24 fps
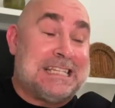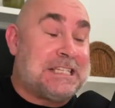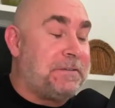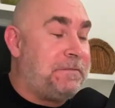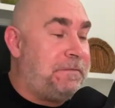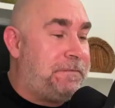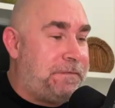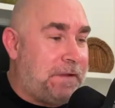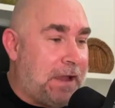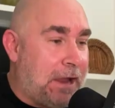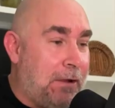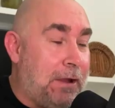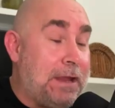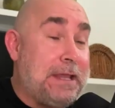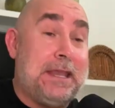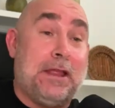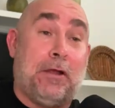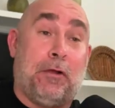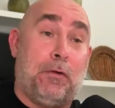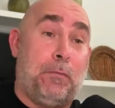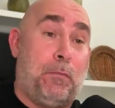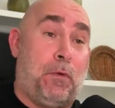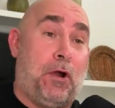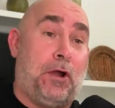It's a very
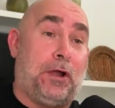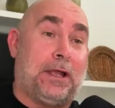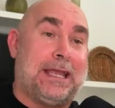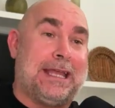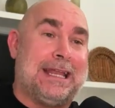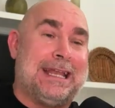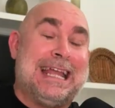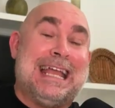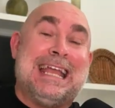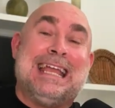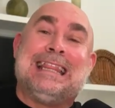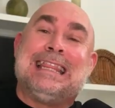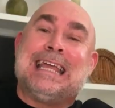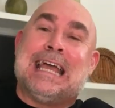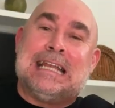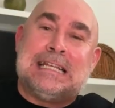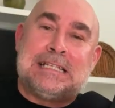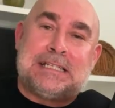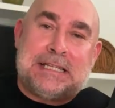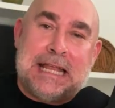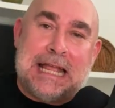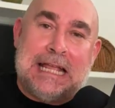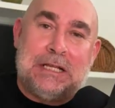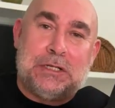narrow market. That
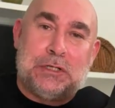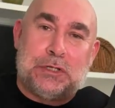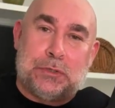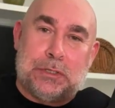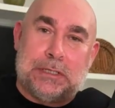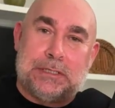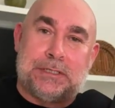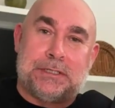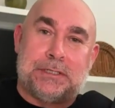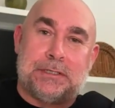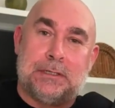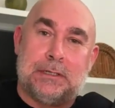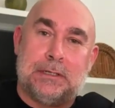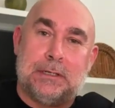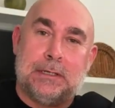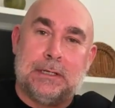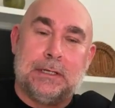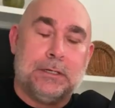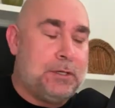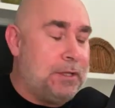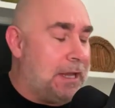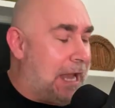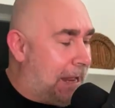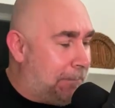is dangerous.
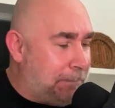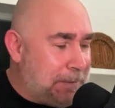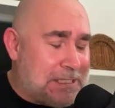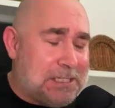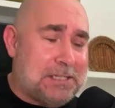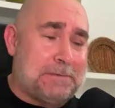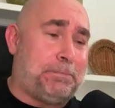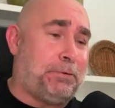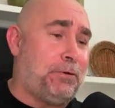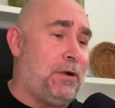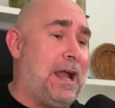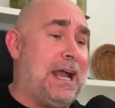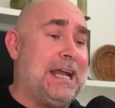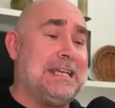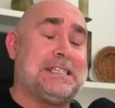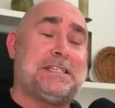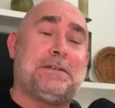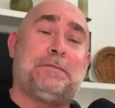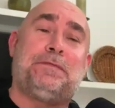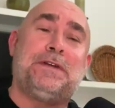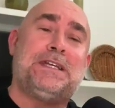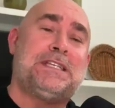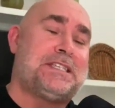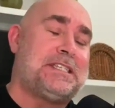Do not be surprised
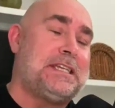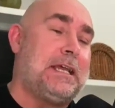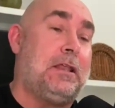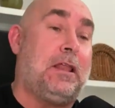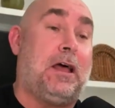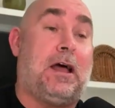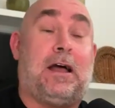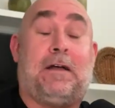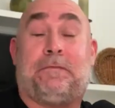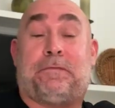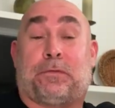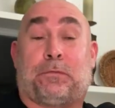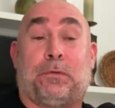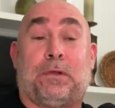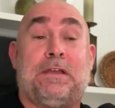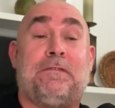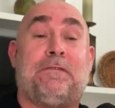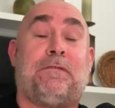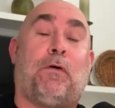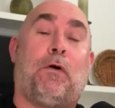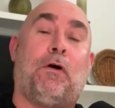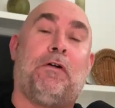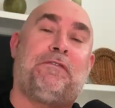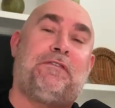if we sell off 3,
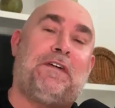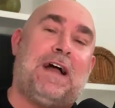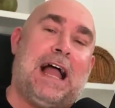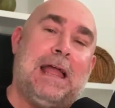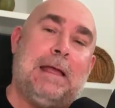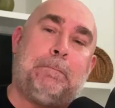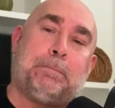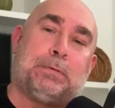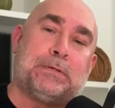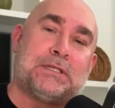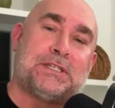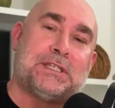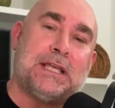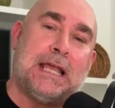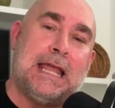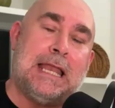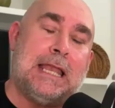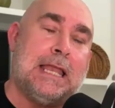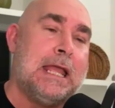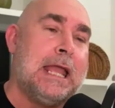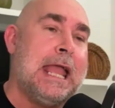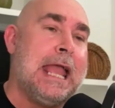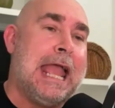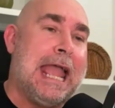4,
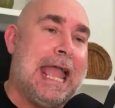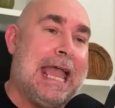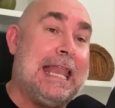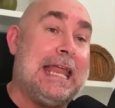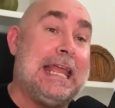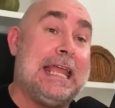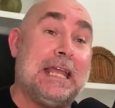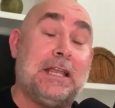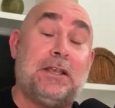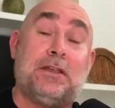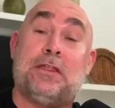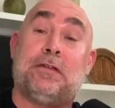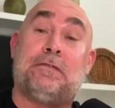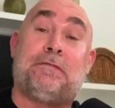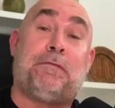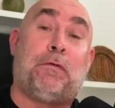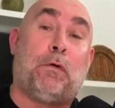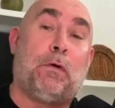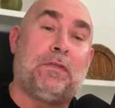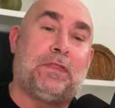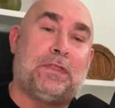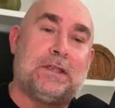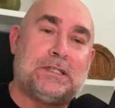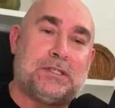5% heading into the
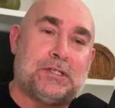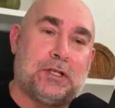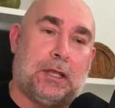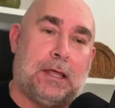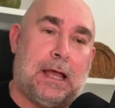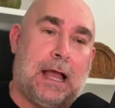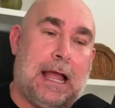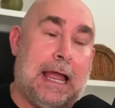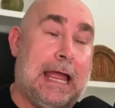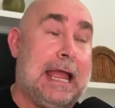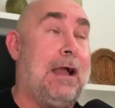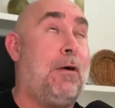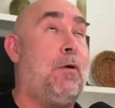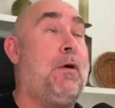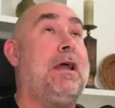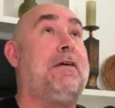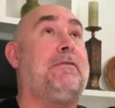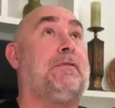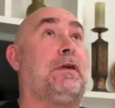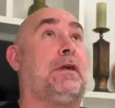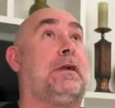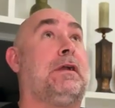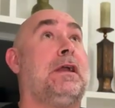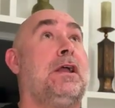4th of July.
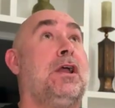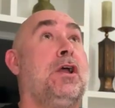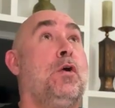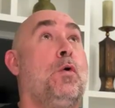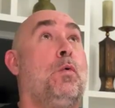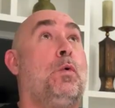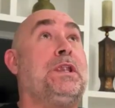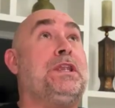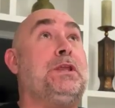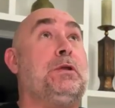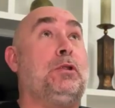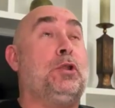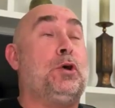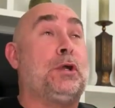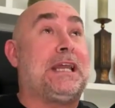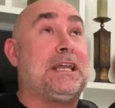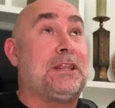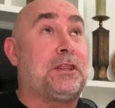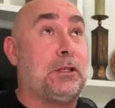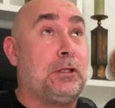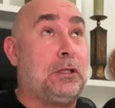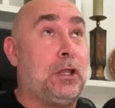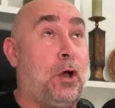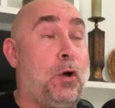However, when you look
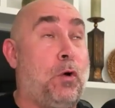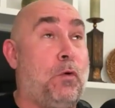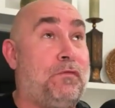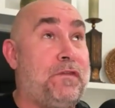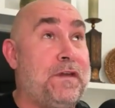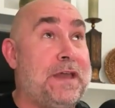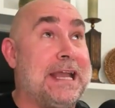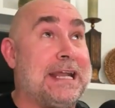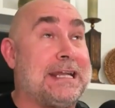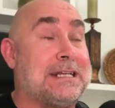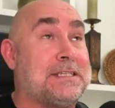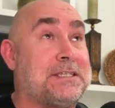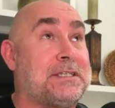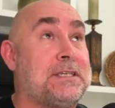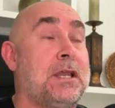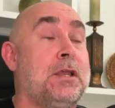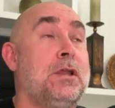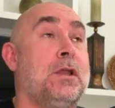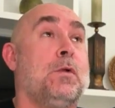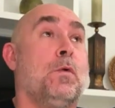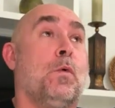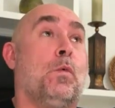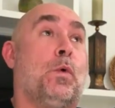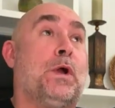at the low VIX,
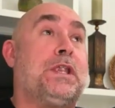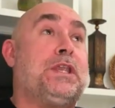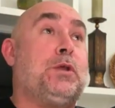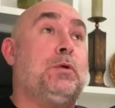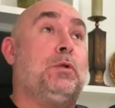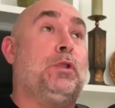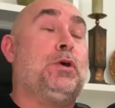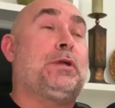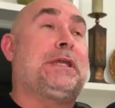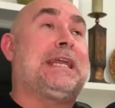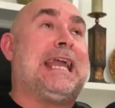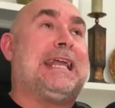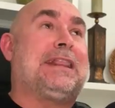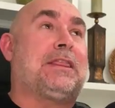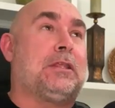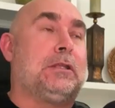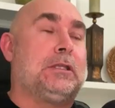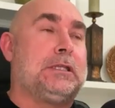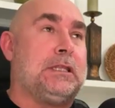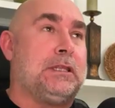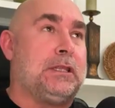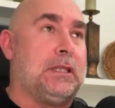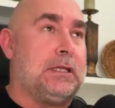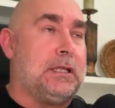when you look at
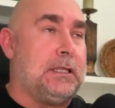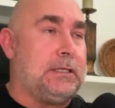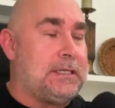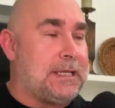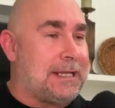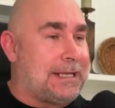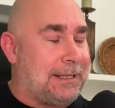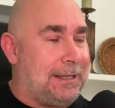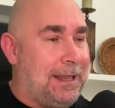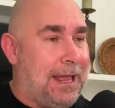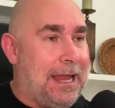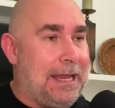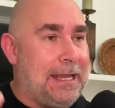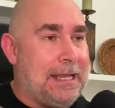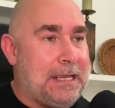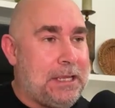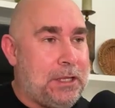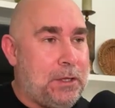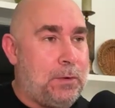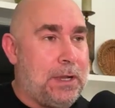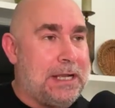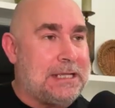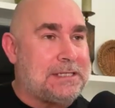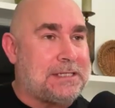the, the declining
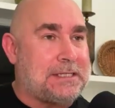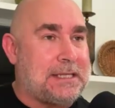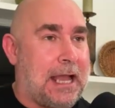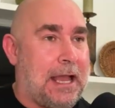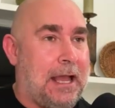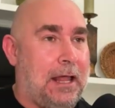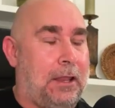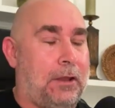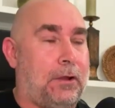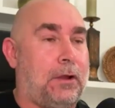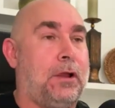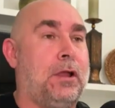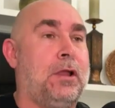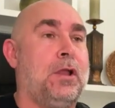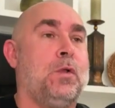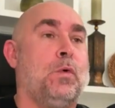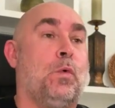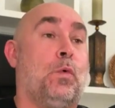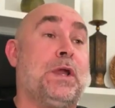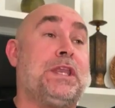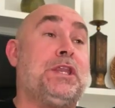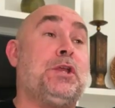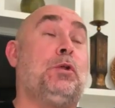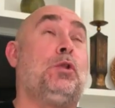US dollar,
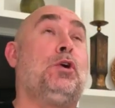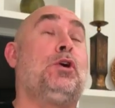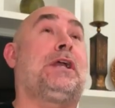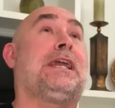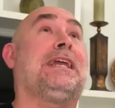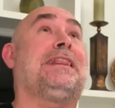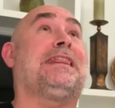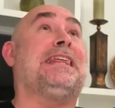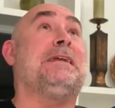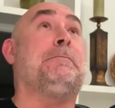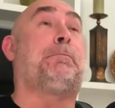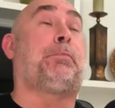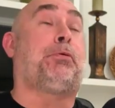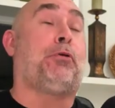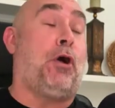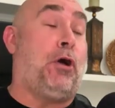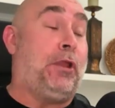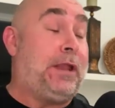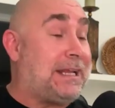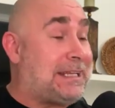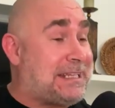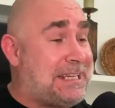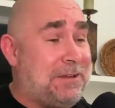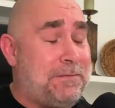when you look at the
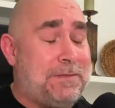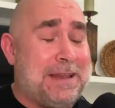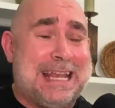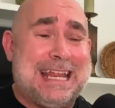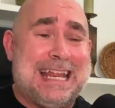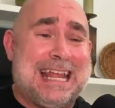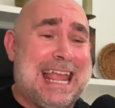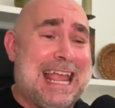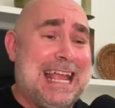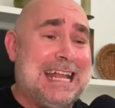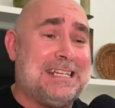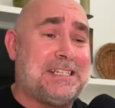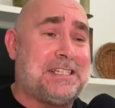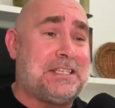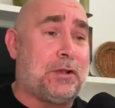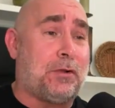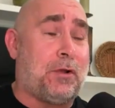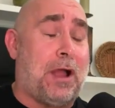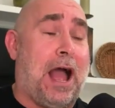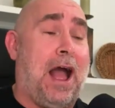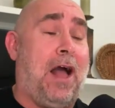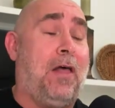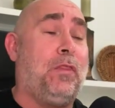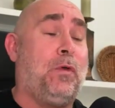productivity gains that
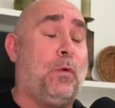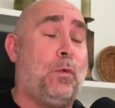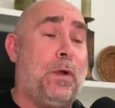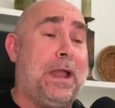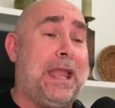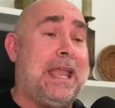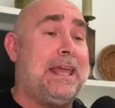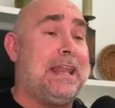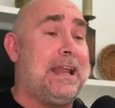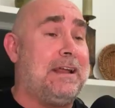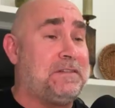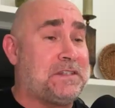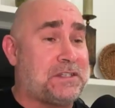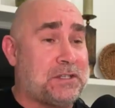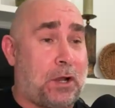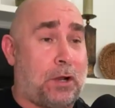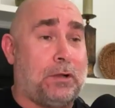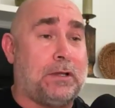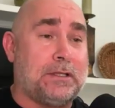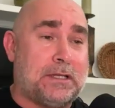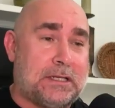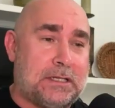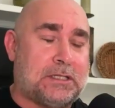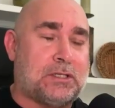are on the way, and I've
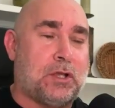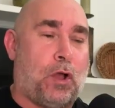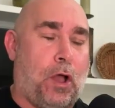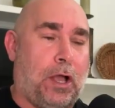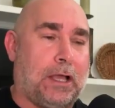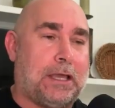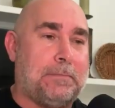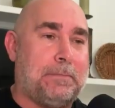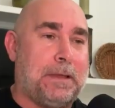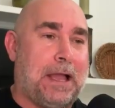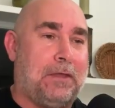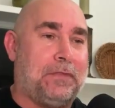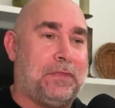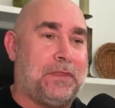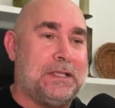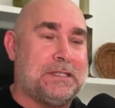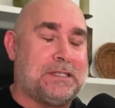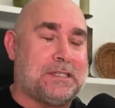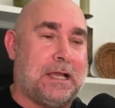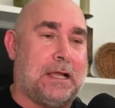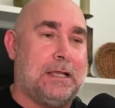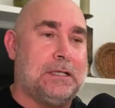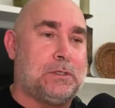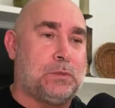started to talk about
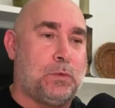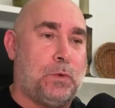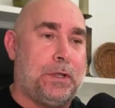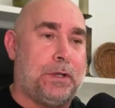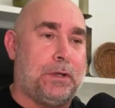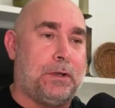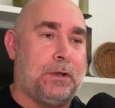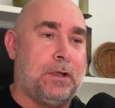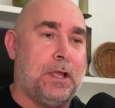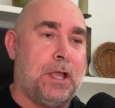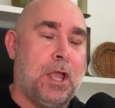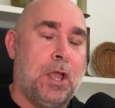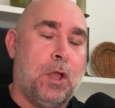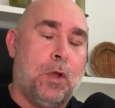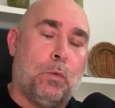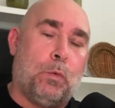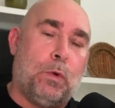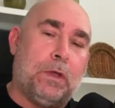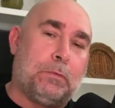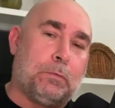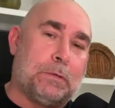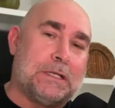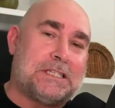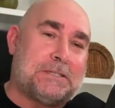this on Twitter
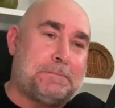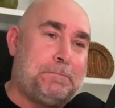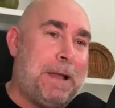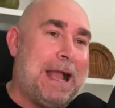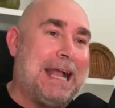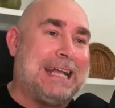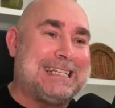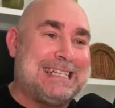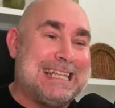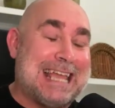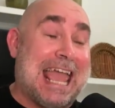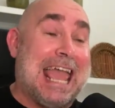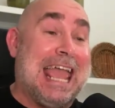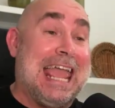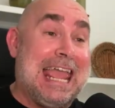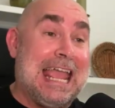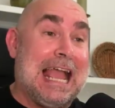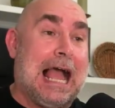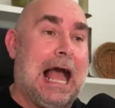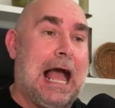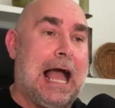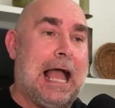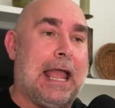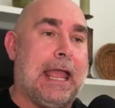with respect to
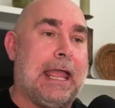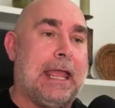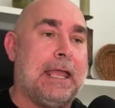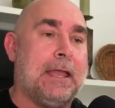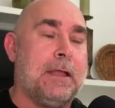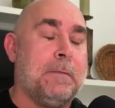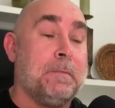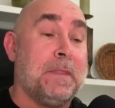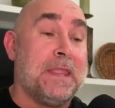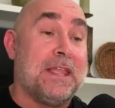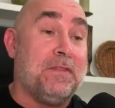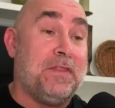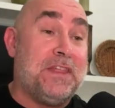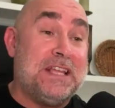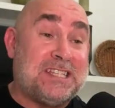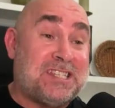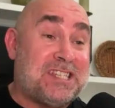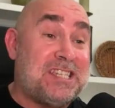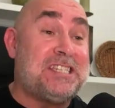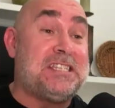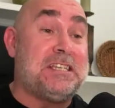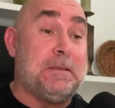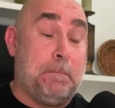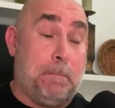AI,
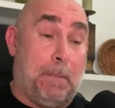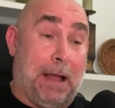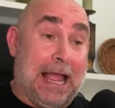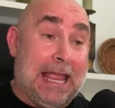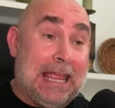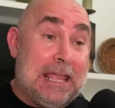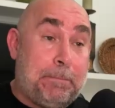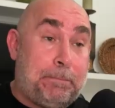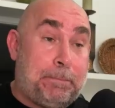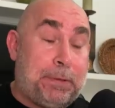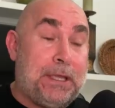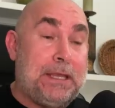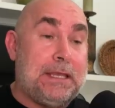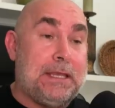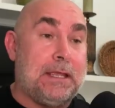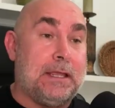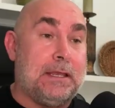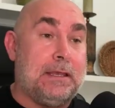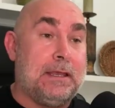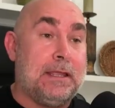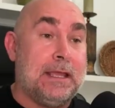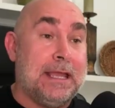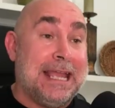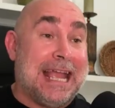this is, in my
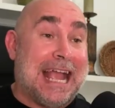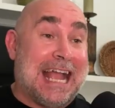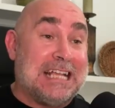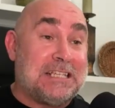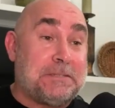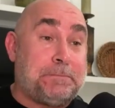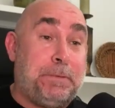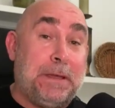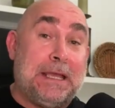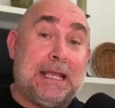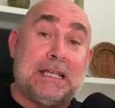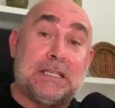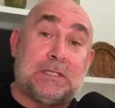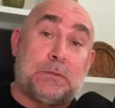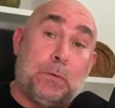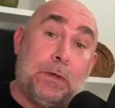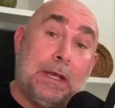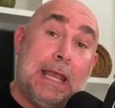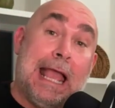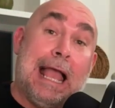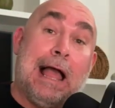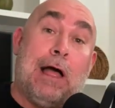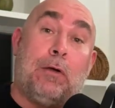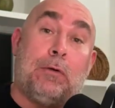opinion, as big as
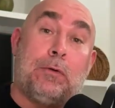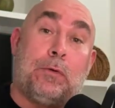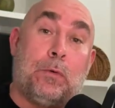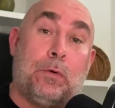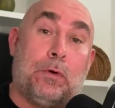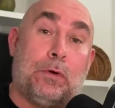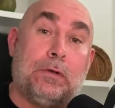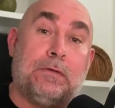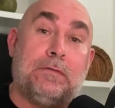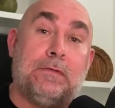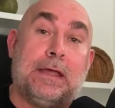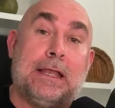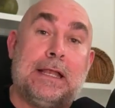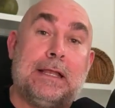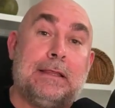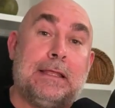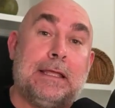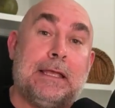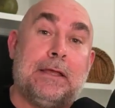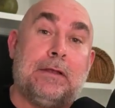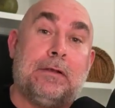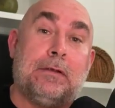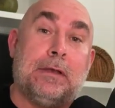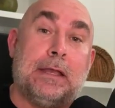when Al Gore invented
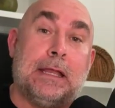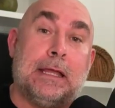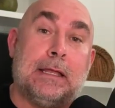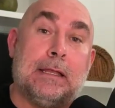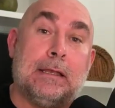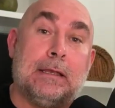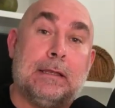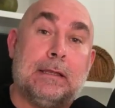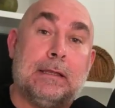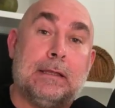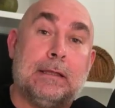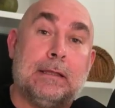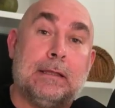the internet.